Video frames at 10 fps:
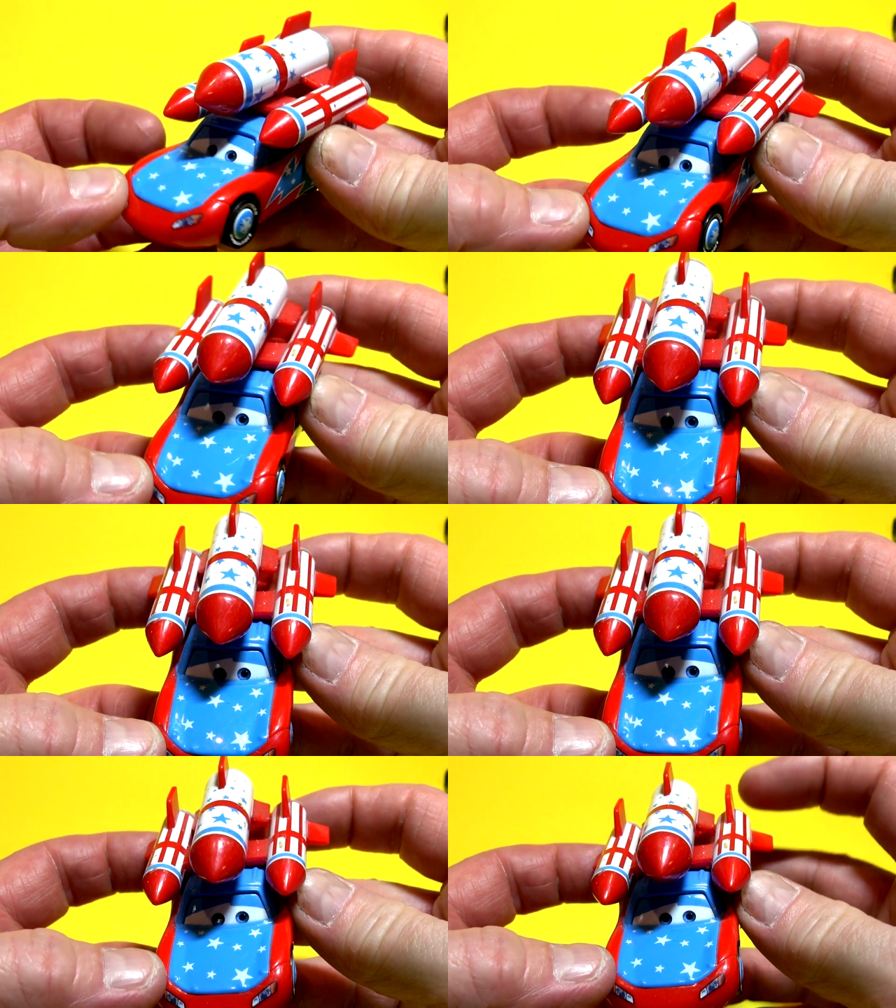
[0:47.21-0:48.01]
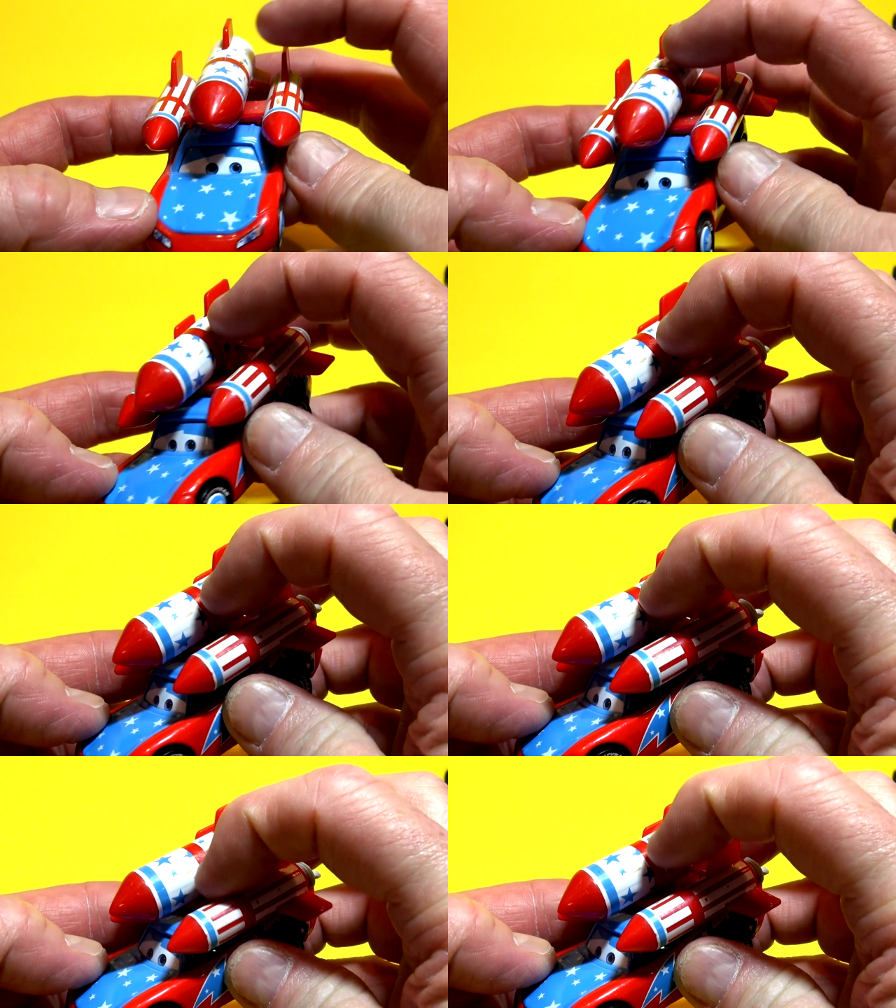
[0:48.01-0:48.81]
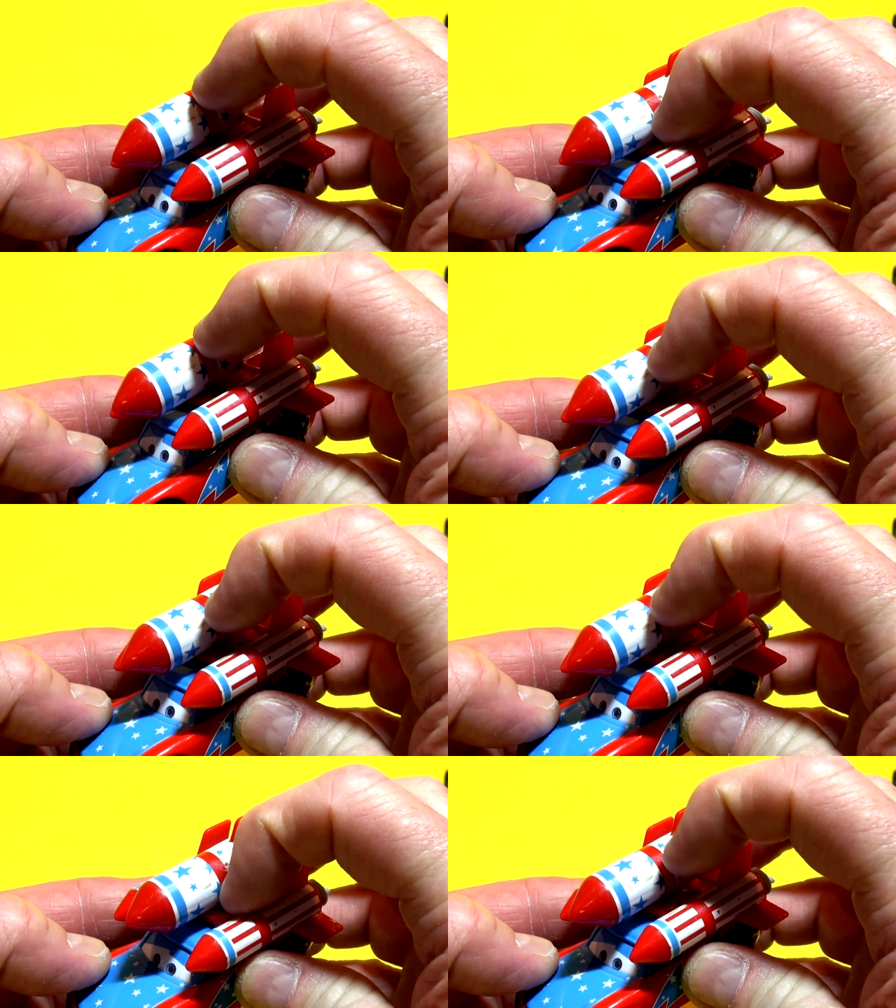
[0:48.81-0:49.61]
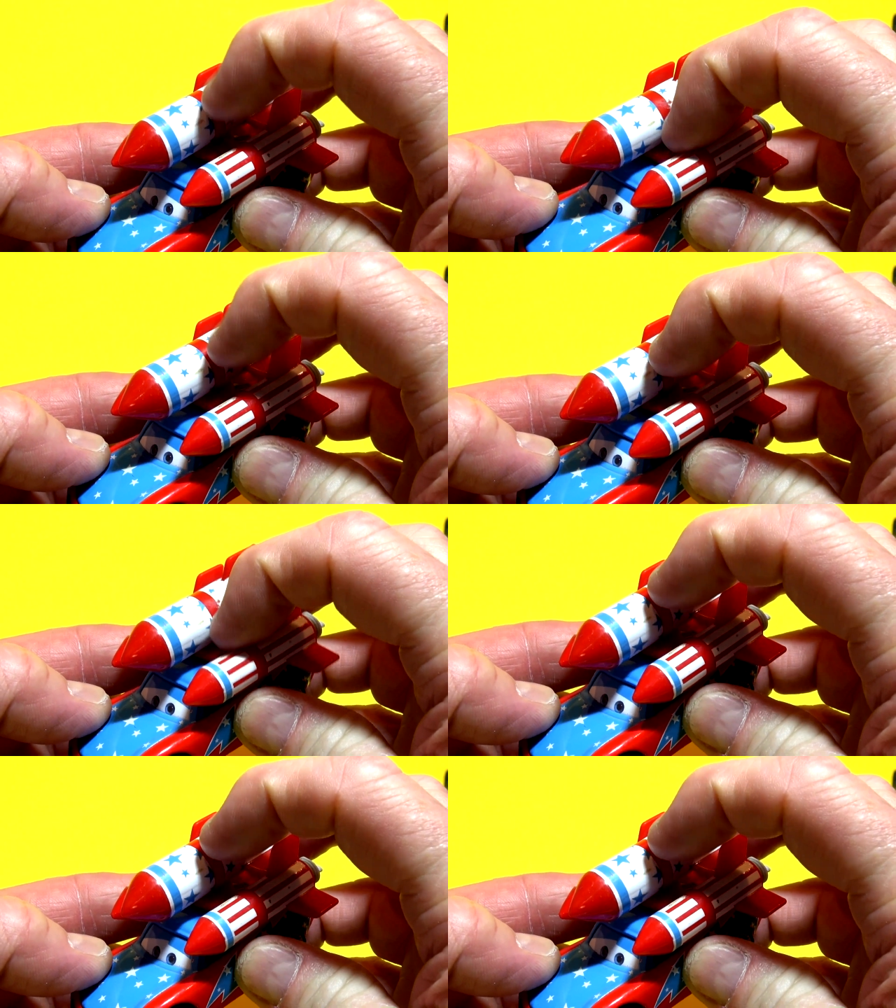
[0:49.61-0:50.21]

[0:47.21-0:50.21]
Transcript: No face is visible, so there are no lips to read.